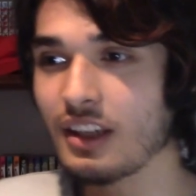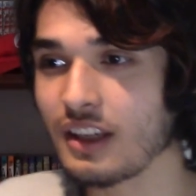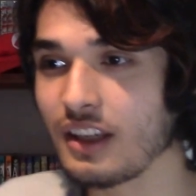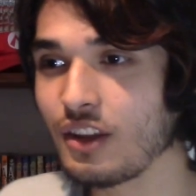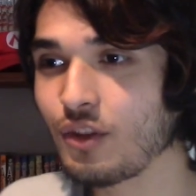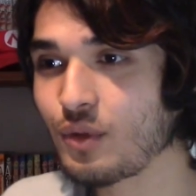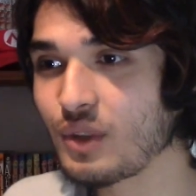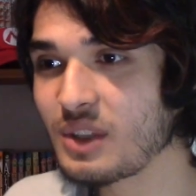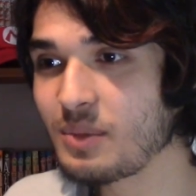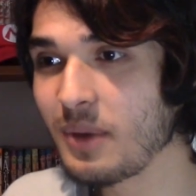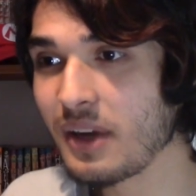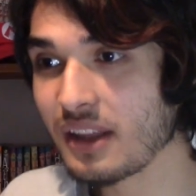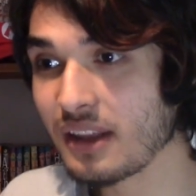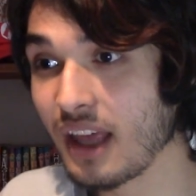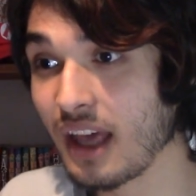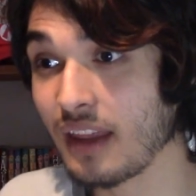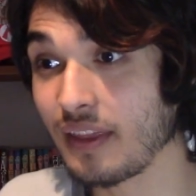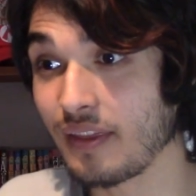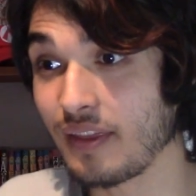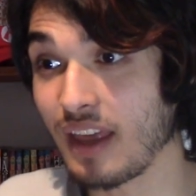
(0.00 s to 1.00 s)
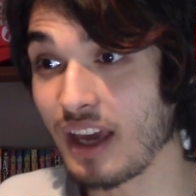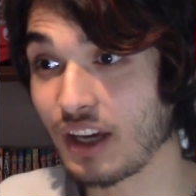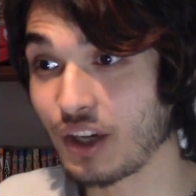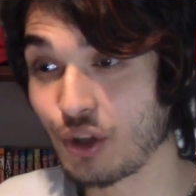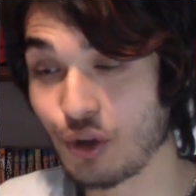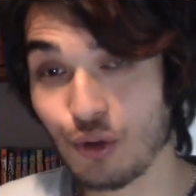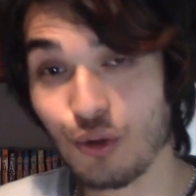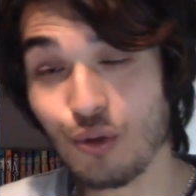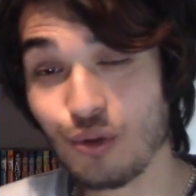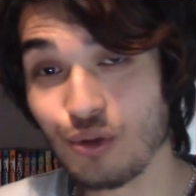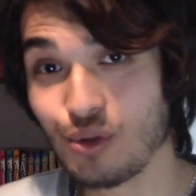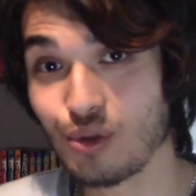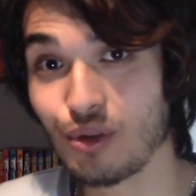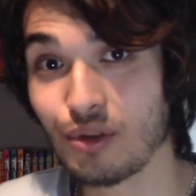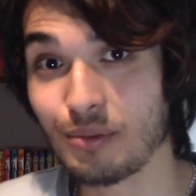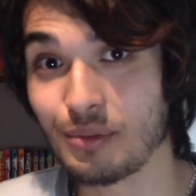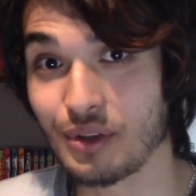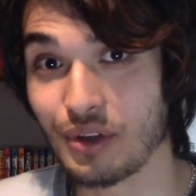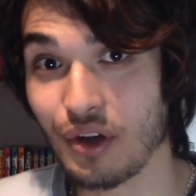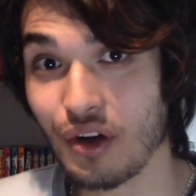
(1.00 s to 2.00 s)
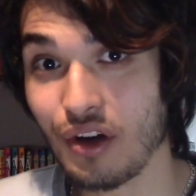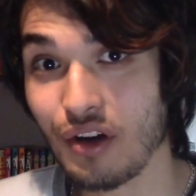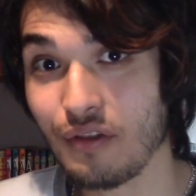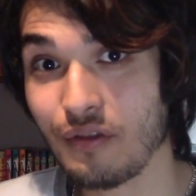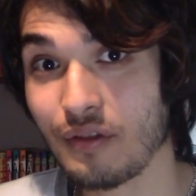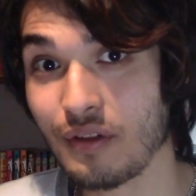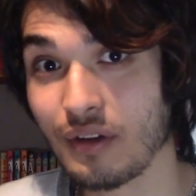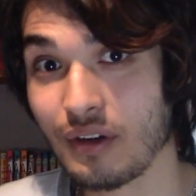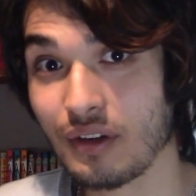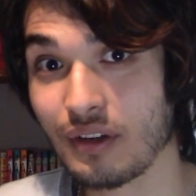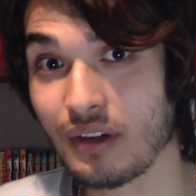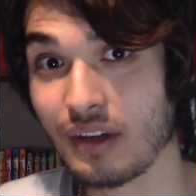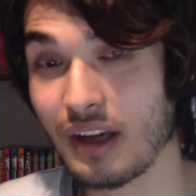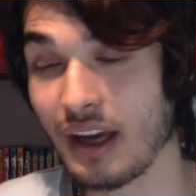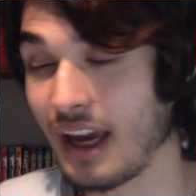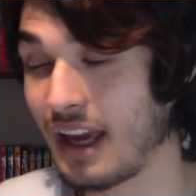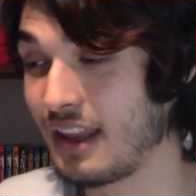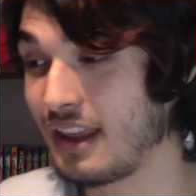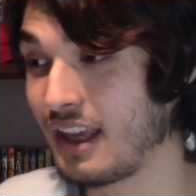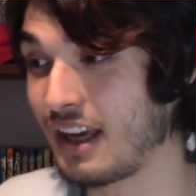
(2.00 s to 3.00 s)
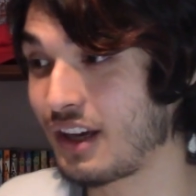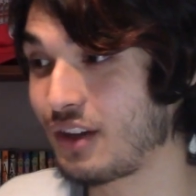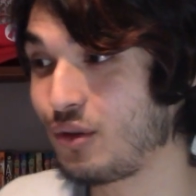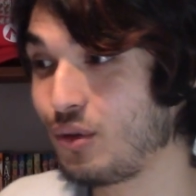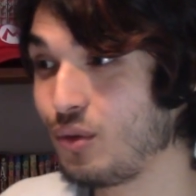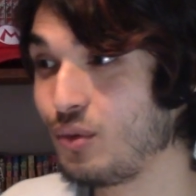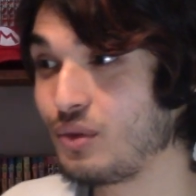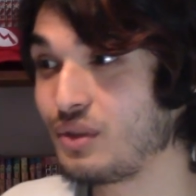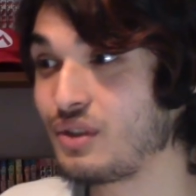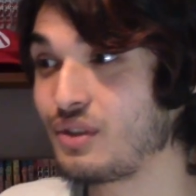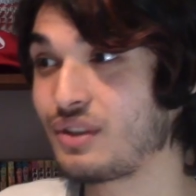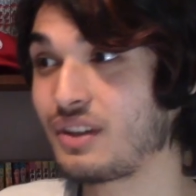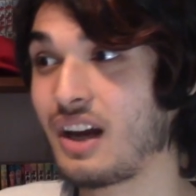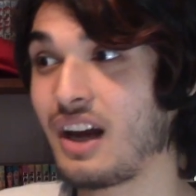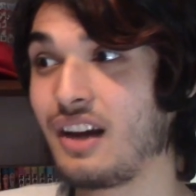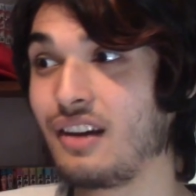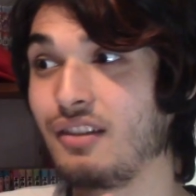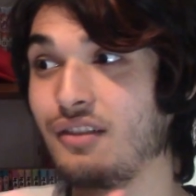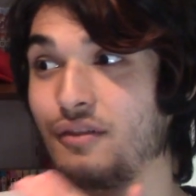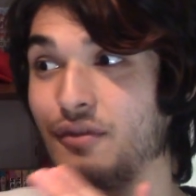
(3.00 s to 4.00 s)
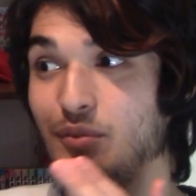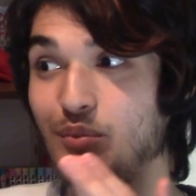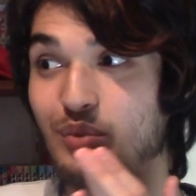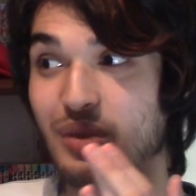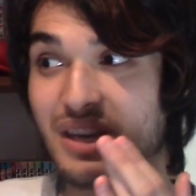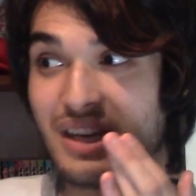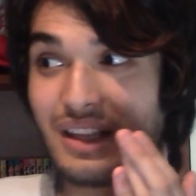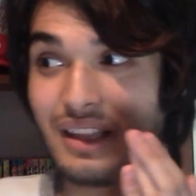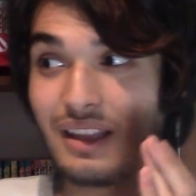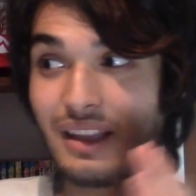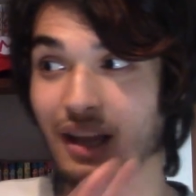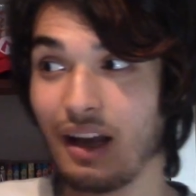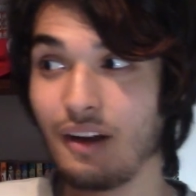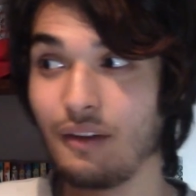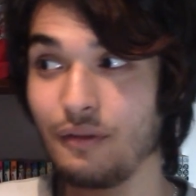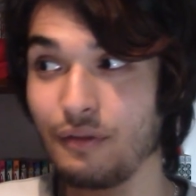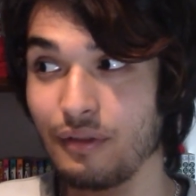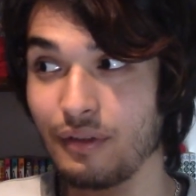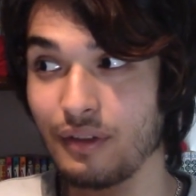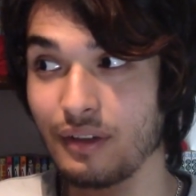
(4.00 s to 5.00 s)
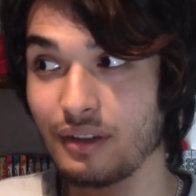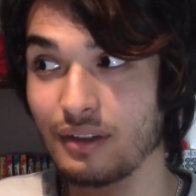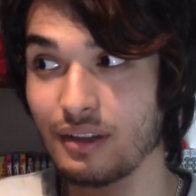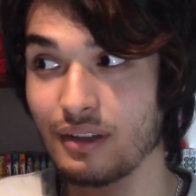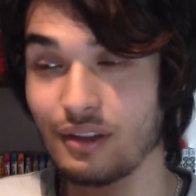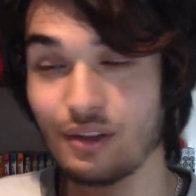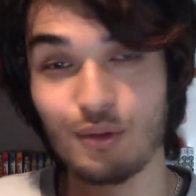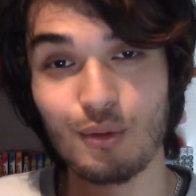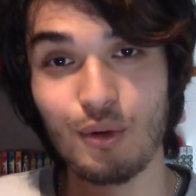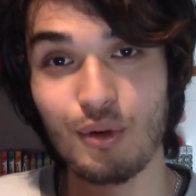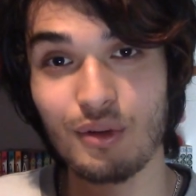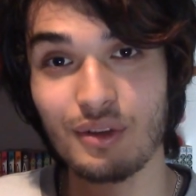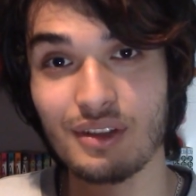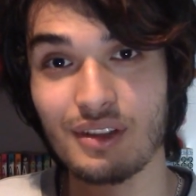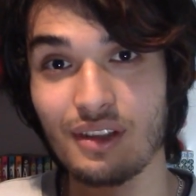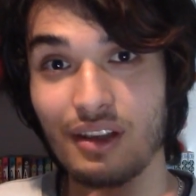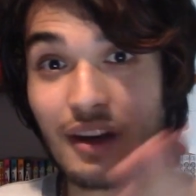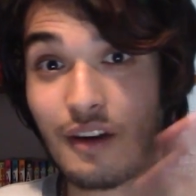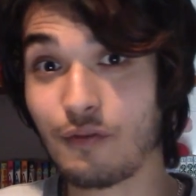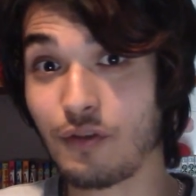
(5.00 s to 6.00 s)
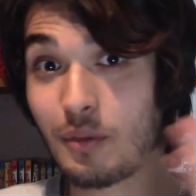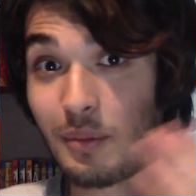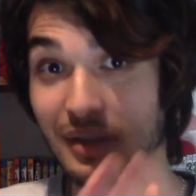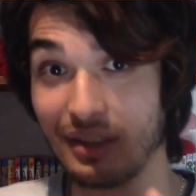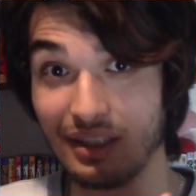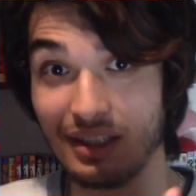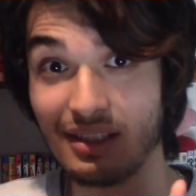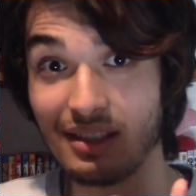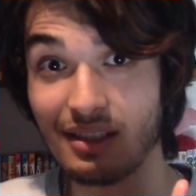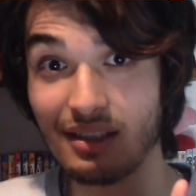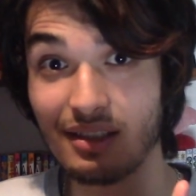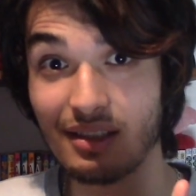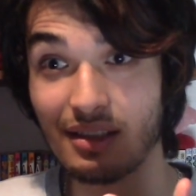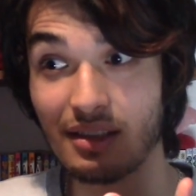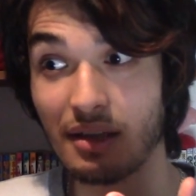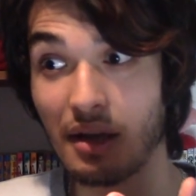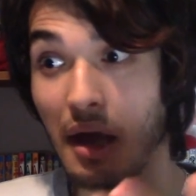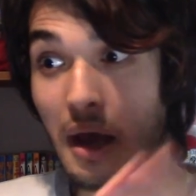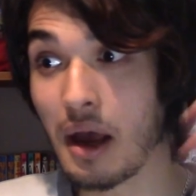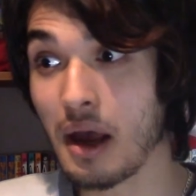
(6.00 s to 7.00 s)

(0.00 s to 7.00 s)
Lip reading: in the respect that they're cool to observe and they're cool to kind of be loved towards from a distance,